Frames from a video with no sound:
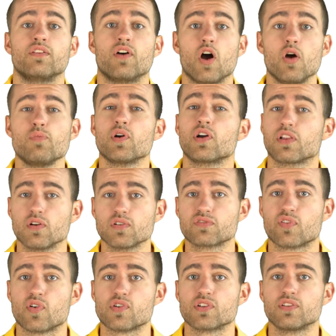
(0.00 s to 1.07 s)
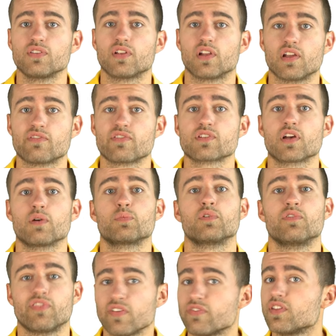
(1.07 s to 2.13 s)
The open-close version delivers up to
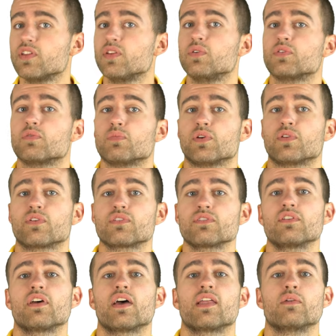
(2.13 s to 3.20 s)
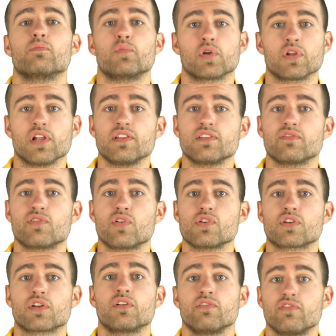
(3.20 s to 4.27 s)
50 Nm and the modulating
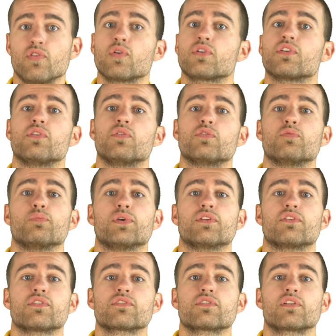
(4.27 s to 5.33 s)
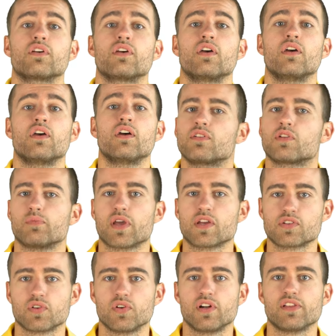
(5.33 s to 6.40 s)
version 40 Nm. To make
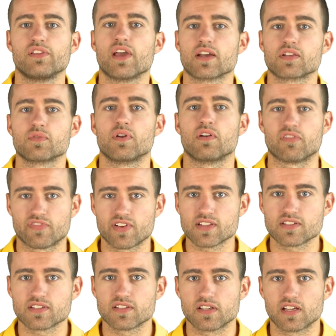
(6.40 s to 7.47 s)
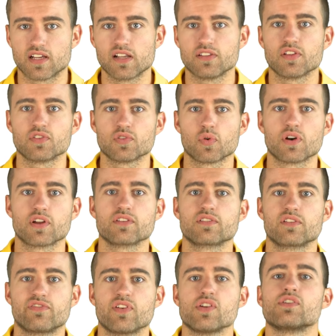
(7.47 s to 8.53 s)
sure that the actuator fits and that the torque is
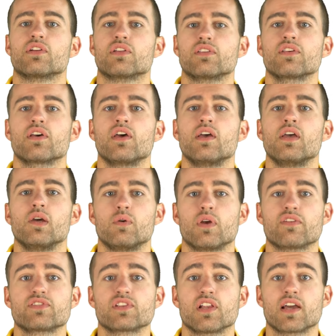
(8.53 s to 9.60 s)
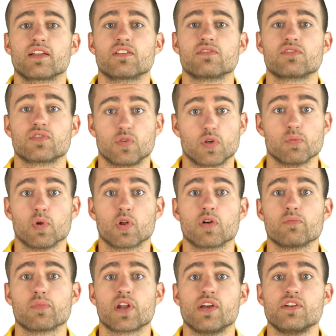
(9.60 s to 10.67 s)
sufficient, we have selected suitable
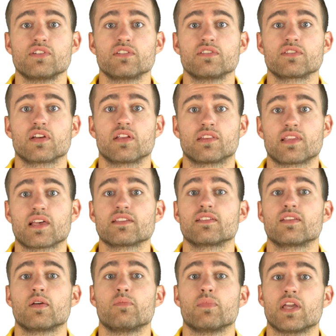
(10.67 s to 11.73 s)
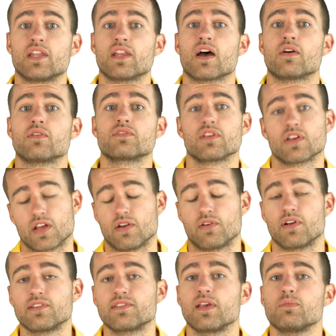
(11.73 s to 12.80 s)
combinations and tested them in-house here at